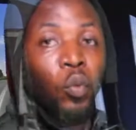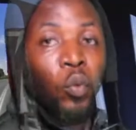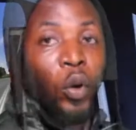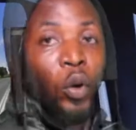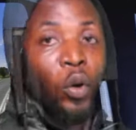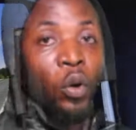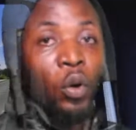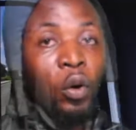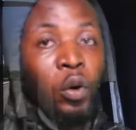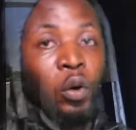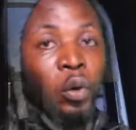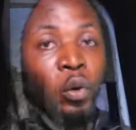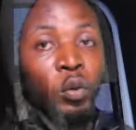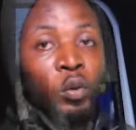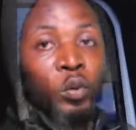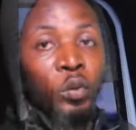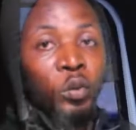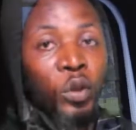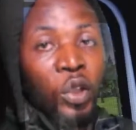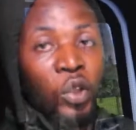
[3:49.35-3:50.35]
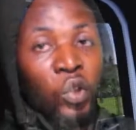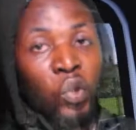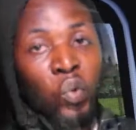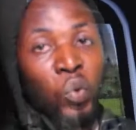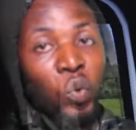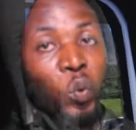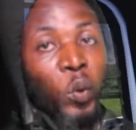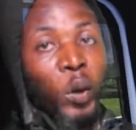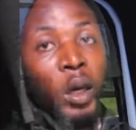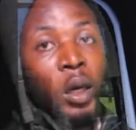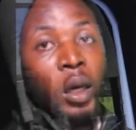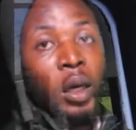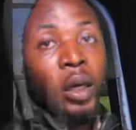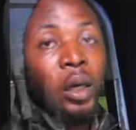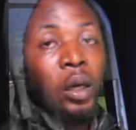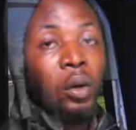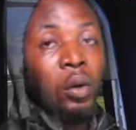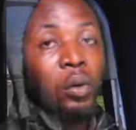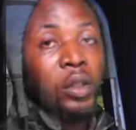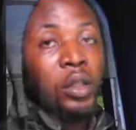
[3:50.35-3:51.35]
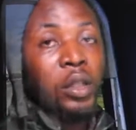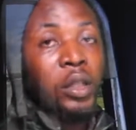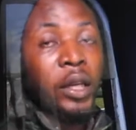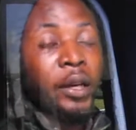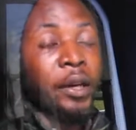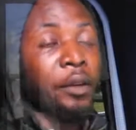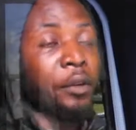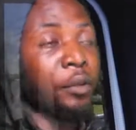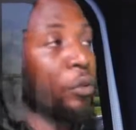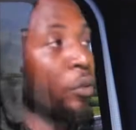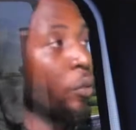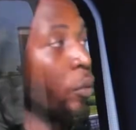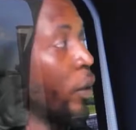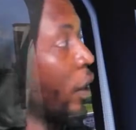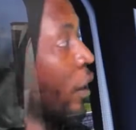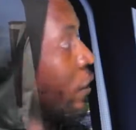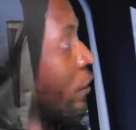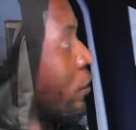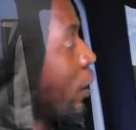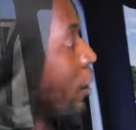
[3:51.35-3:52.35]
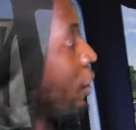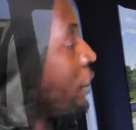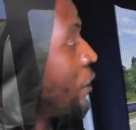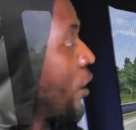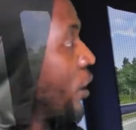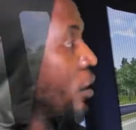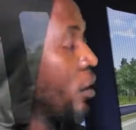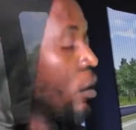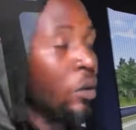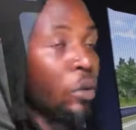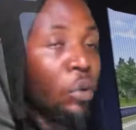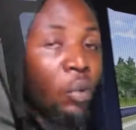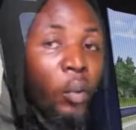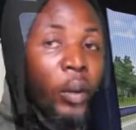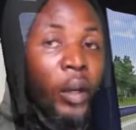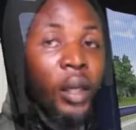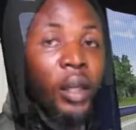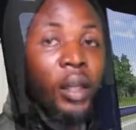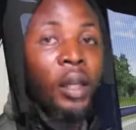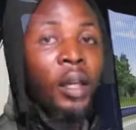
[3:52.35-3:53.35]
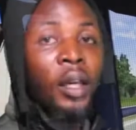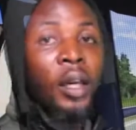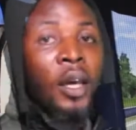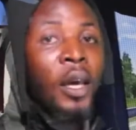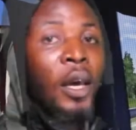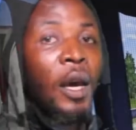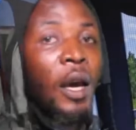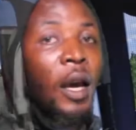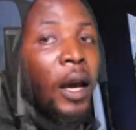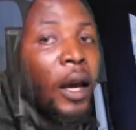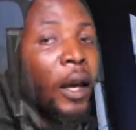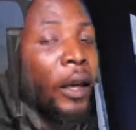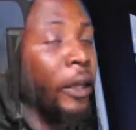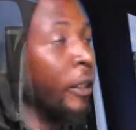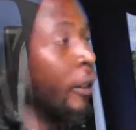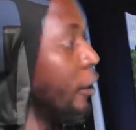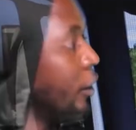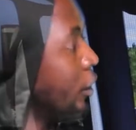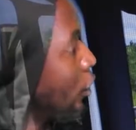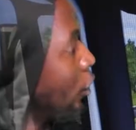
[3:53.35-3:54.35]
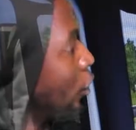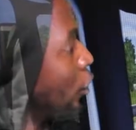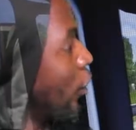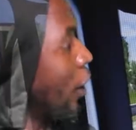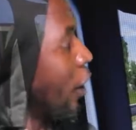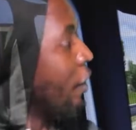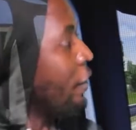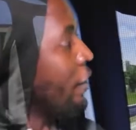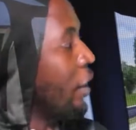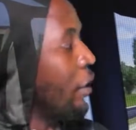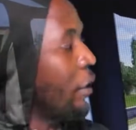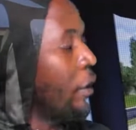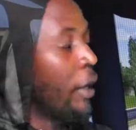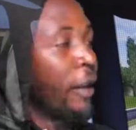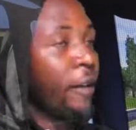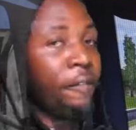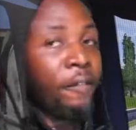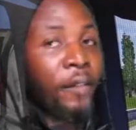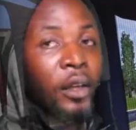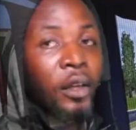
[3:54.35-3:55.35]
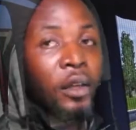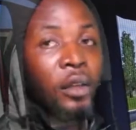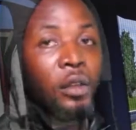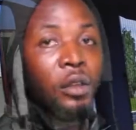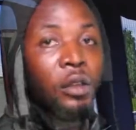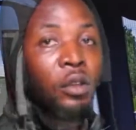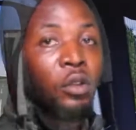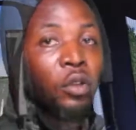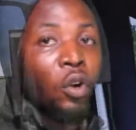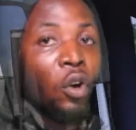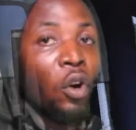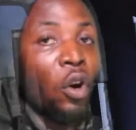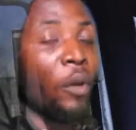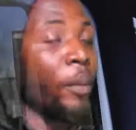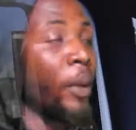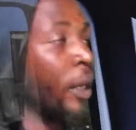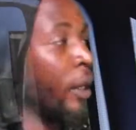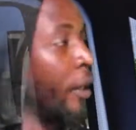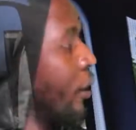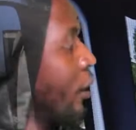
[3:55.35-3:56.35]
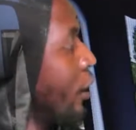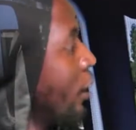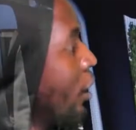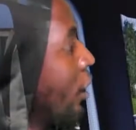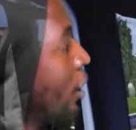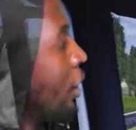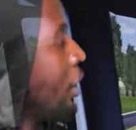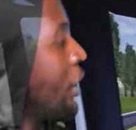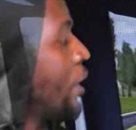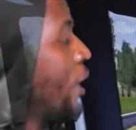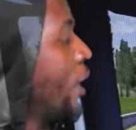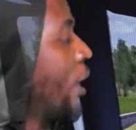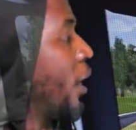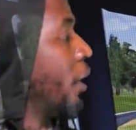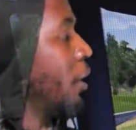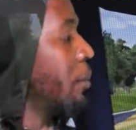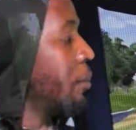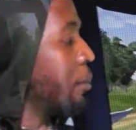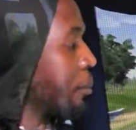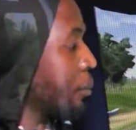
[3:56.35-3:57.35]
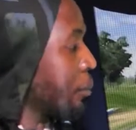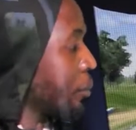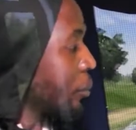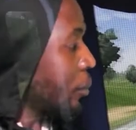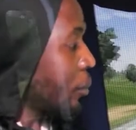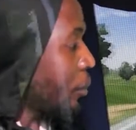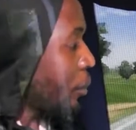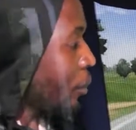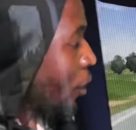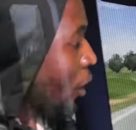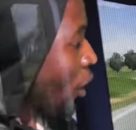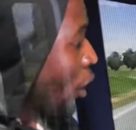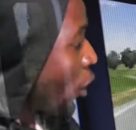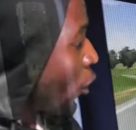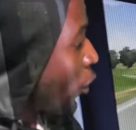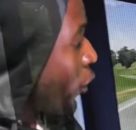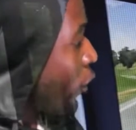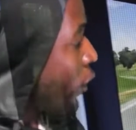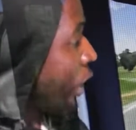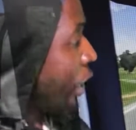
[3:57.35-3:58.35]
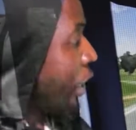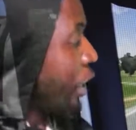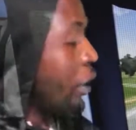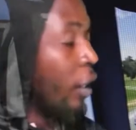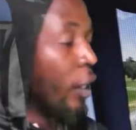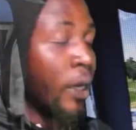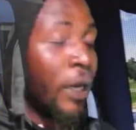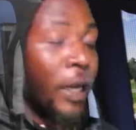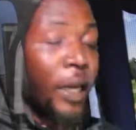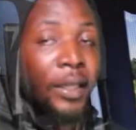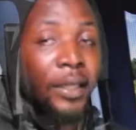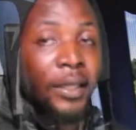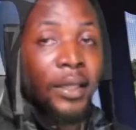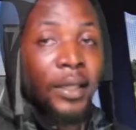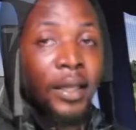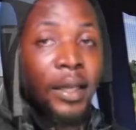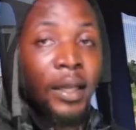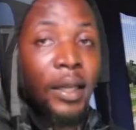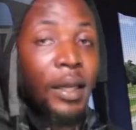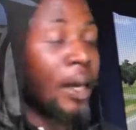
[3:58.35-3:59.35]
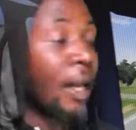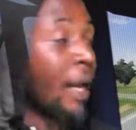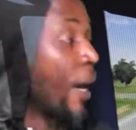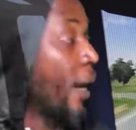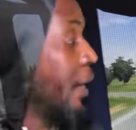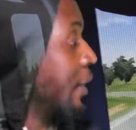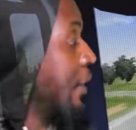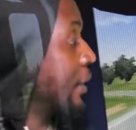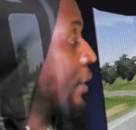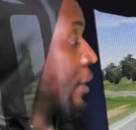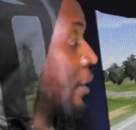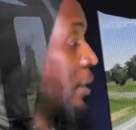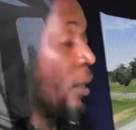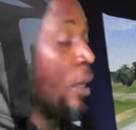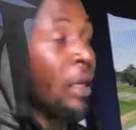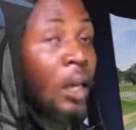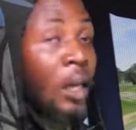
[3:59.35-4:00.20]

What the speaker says: call the two-way ordinary road. We have one vehicle going and we have another vehicle coming. Then we can see lines